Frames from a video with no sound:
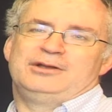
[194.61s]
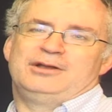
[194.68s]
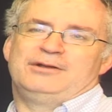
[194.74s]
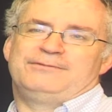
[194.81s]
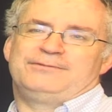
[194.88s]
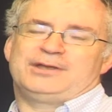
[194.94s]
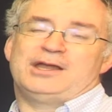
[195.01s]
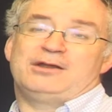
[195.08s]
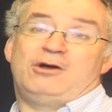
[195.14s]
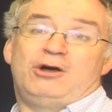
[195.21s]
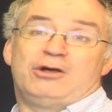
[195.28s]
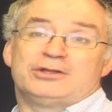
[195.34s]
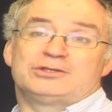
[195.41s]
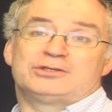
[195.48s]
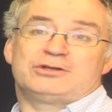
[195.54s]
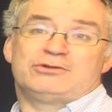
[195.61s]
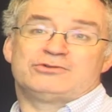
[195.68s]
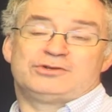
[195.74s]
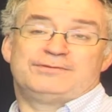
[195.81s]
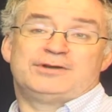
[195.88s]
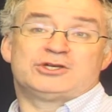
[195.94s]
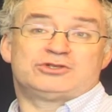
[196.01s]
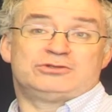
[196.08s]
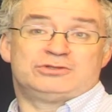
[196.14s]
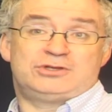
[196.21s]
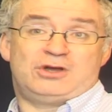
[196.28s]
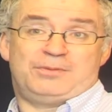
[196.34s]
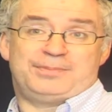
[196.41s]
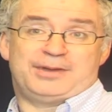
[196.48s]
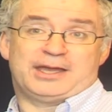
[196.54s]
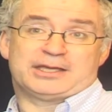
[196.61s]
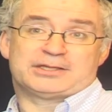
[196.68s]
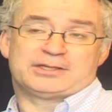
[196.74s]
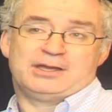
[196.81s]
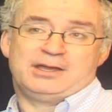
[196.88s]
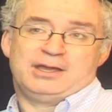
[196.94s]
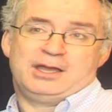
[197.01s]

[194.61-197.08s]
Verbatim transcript: of kind of hot, controversial topics.